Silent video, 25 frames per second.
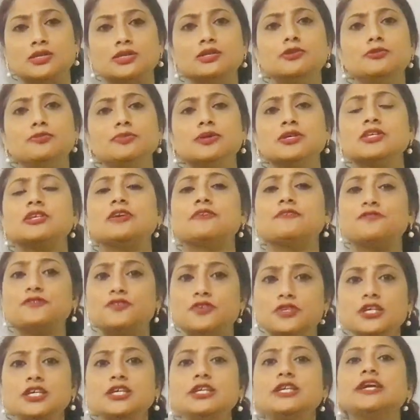he must have
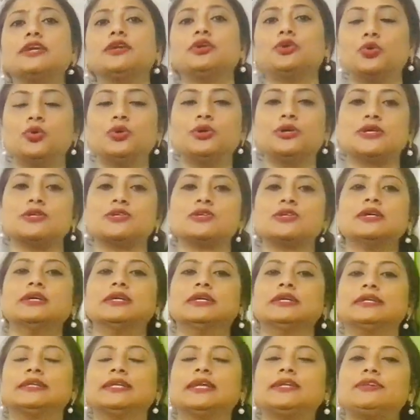seen and noticed
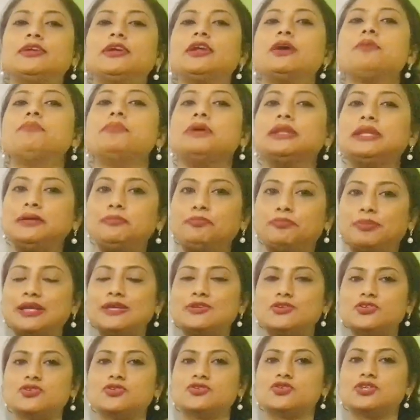that there are many
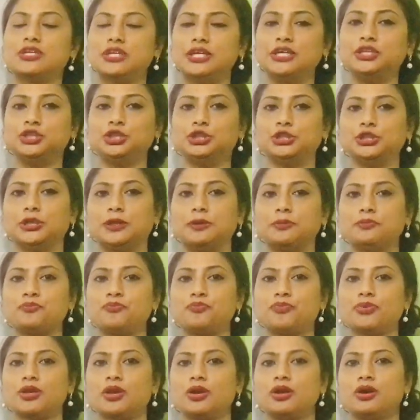places in Asia
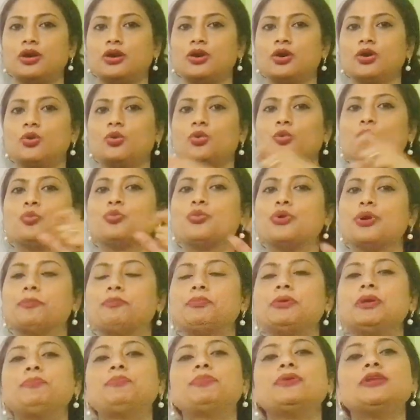where
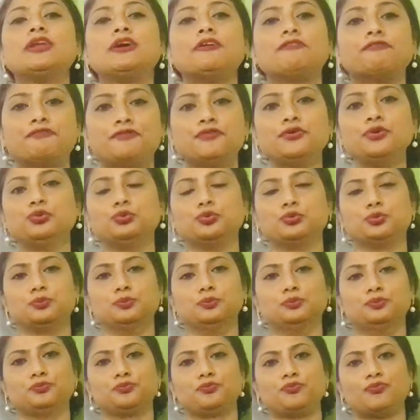people are few,
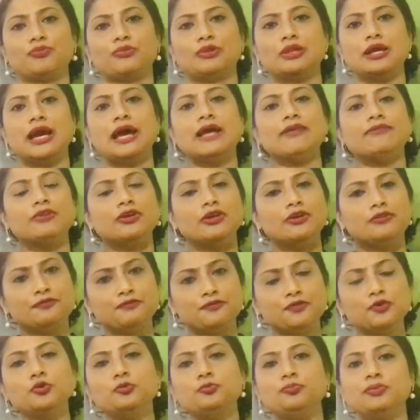and there are
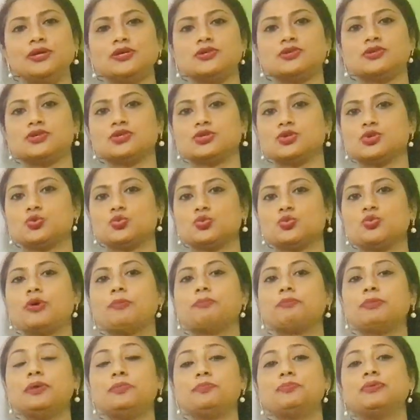few places where
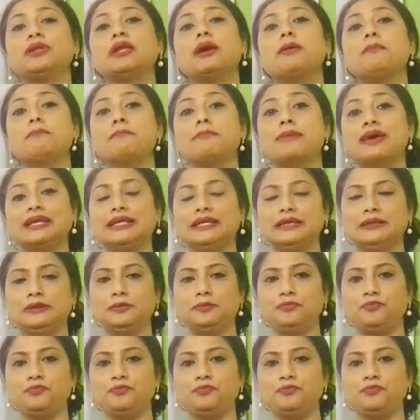people are many.